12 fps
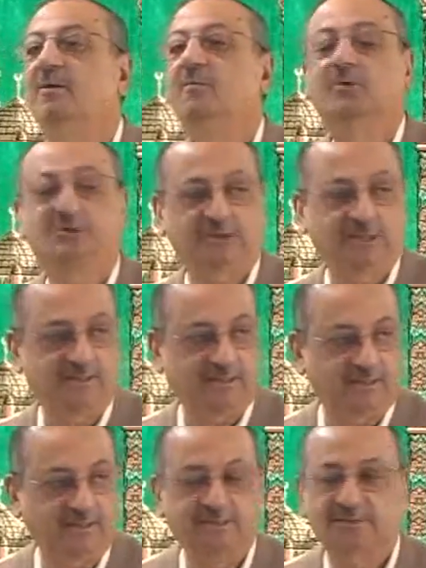
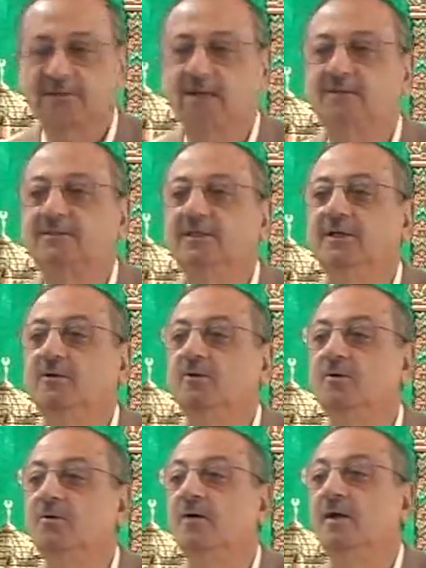Mustatir.
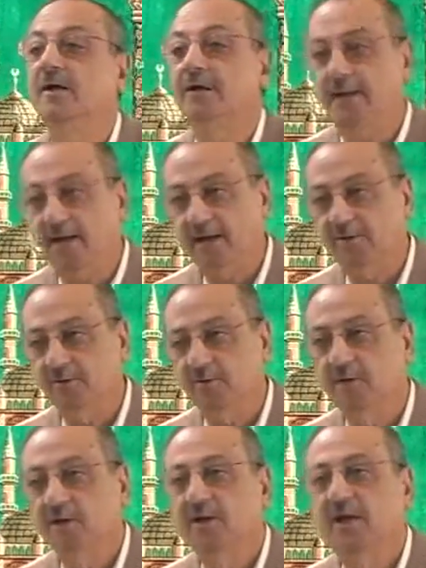Taqdiruhu nahnu.
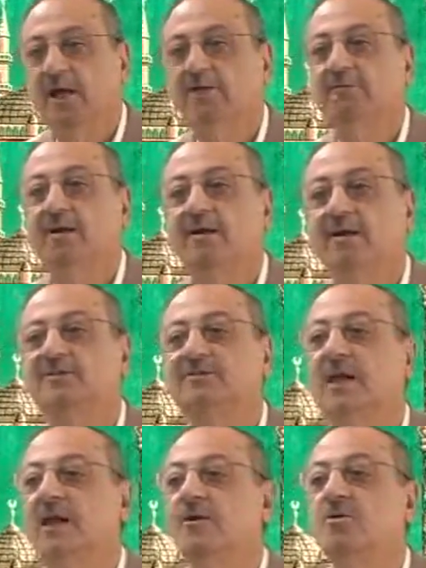And where does
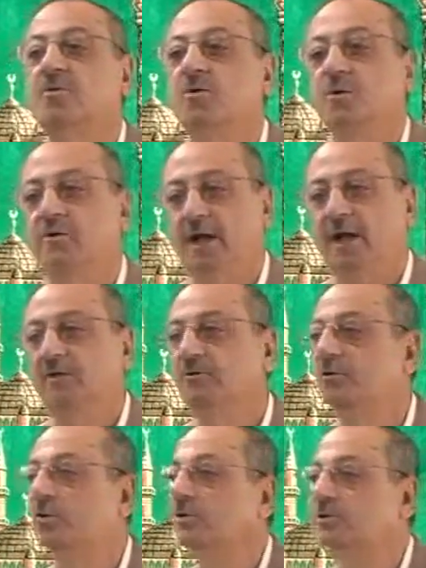
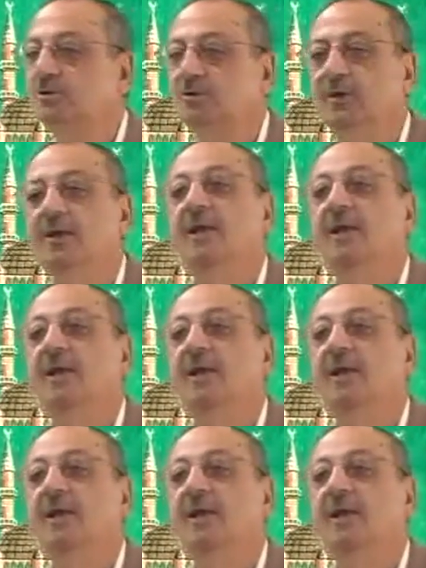nahnu go to?